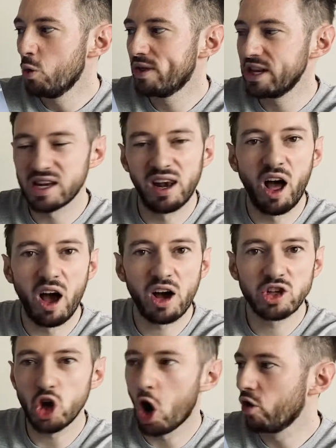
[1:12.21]
with its
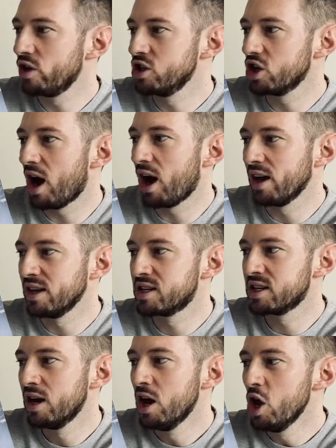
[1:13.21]
large orange eyes.